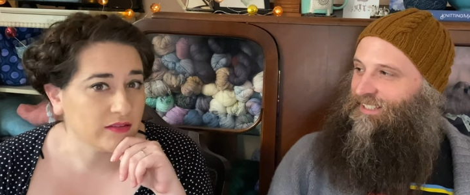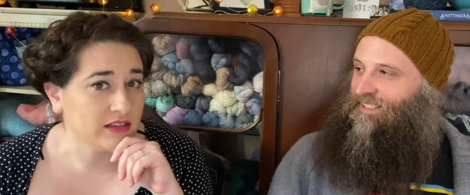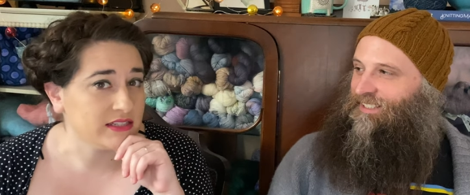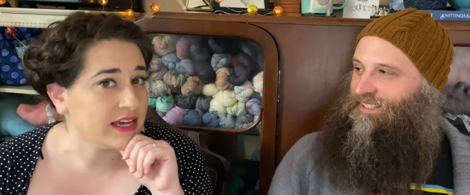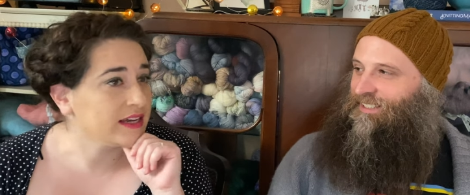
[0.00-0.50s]

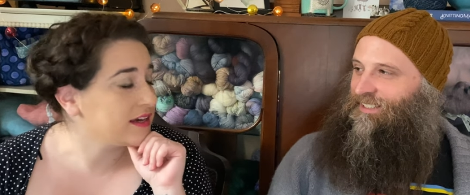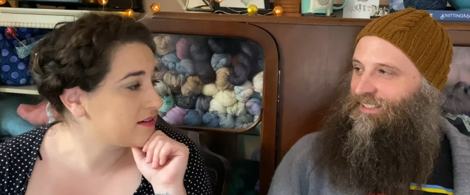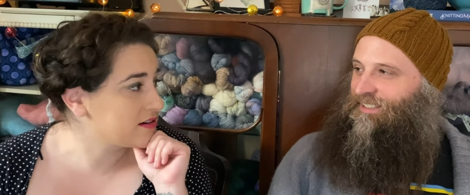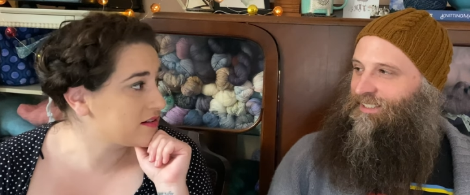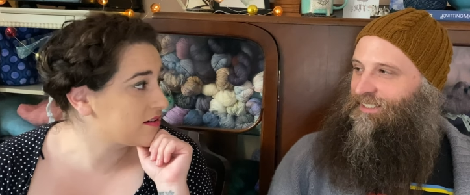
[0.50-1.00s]
Speaker 1: The tech
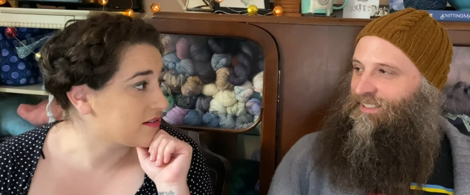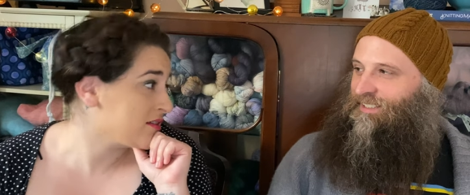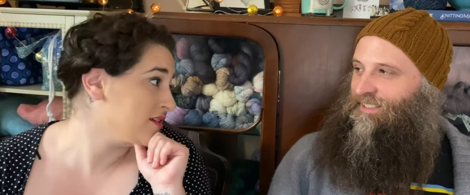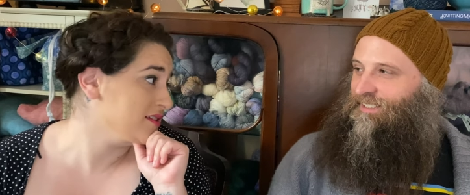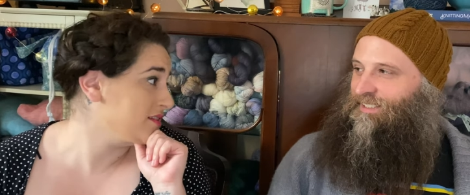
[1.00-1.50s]
editor
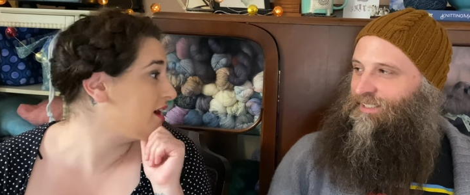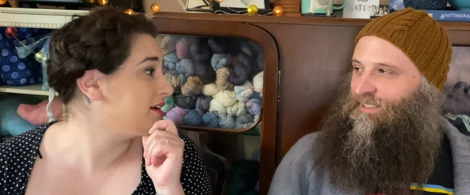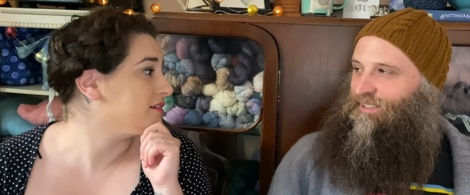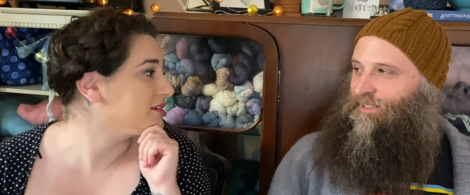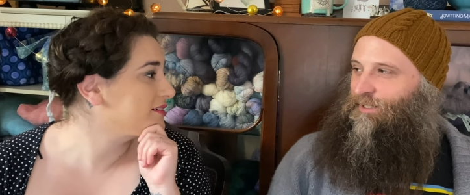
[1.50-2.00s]
or the
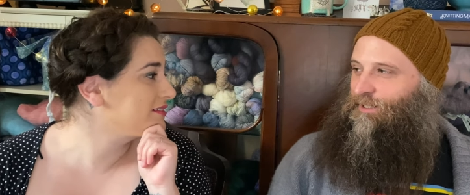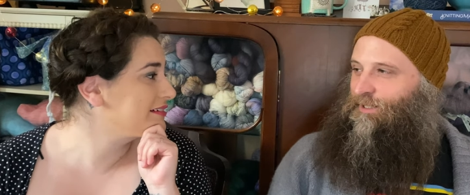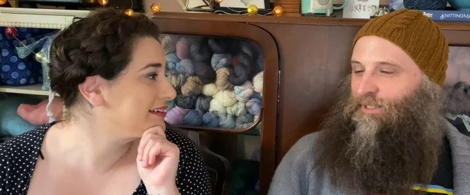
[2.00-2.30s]
designer.